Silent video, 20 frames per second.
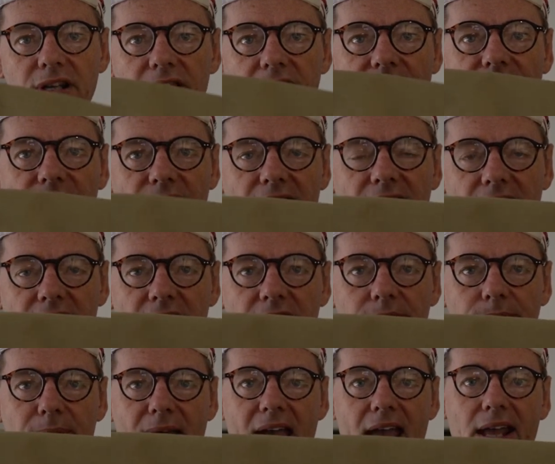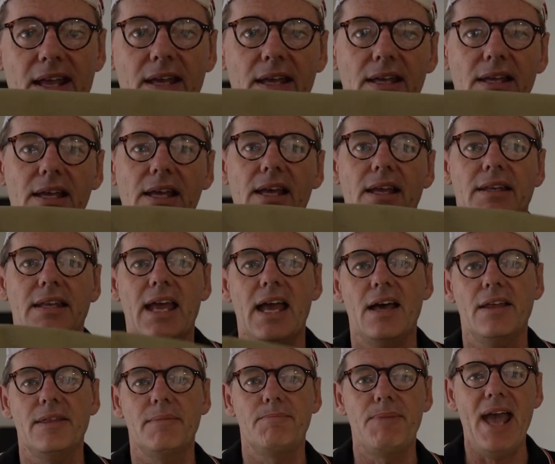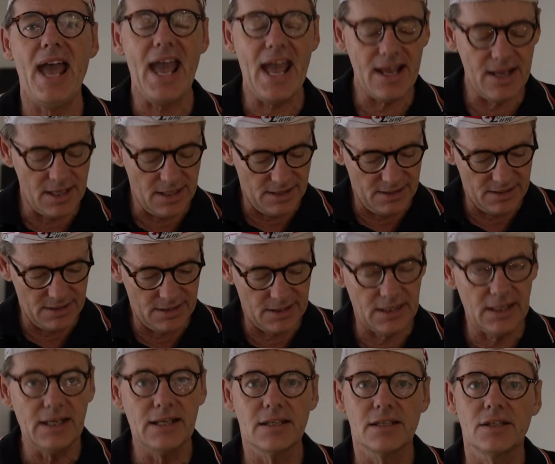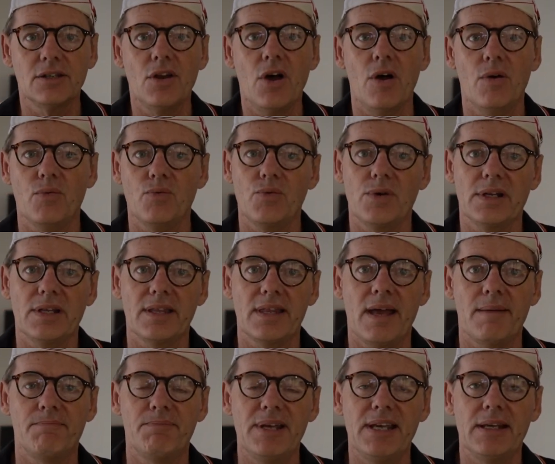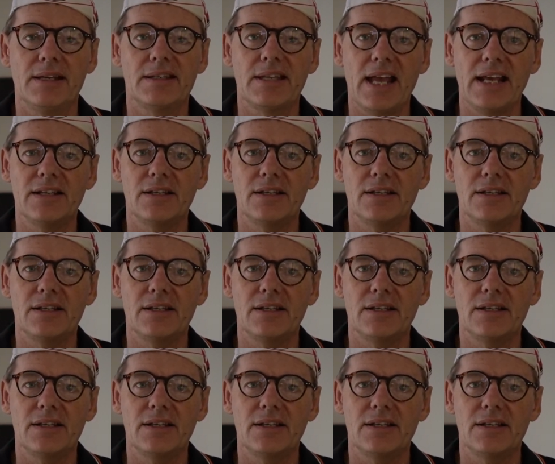can you fit in this bag. Now the bag is not really that big.